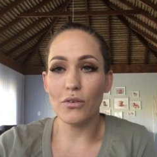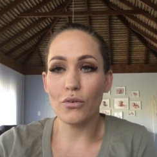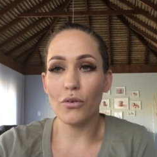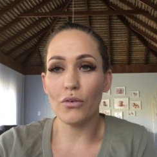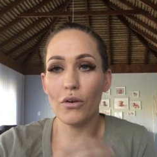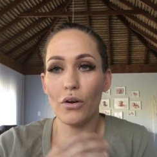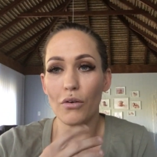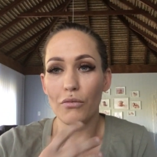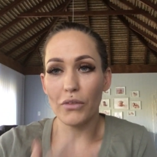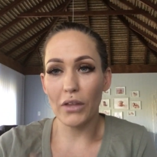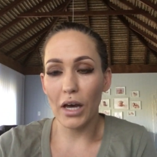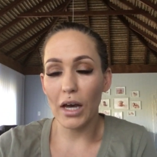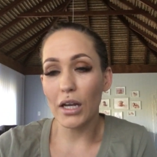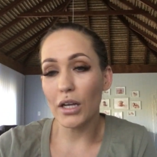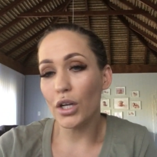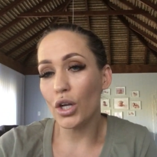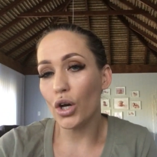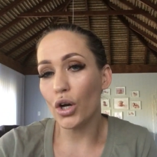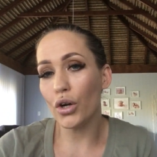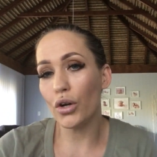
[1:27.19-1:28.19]
or of the
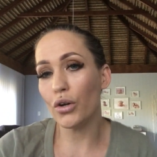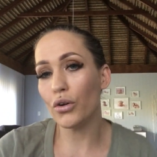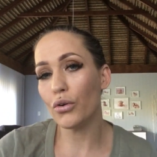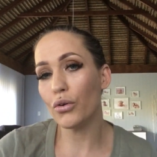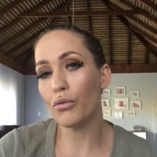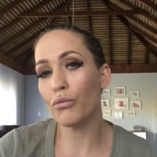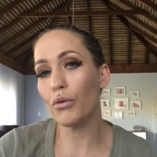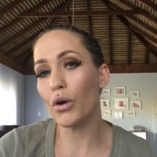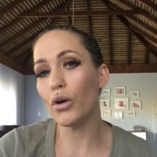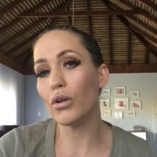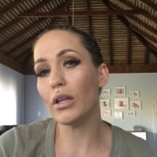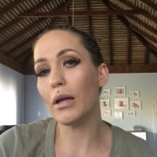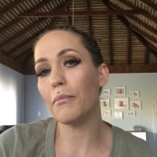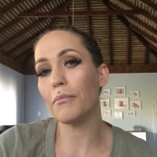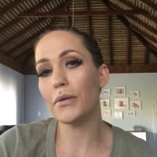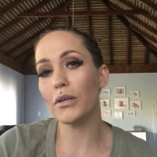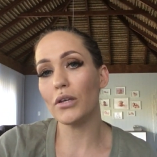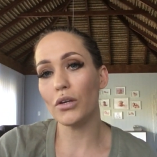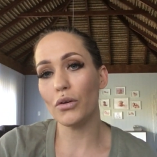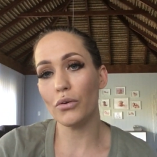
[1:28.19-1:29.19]
unknown, or role
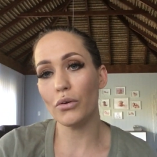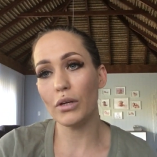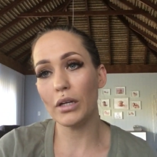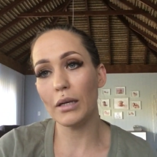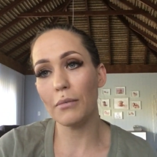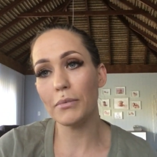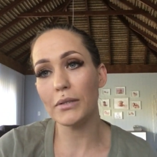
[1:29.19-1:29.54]
ambiguity,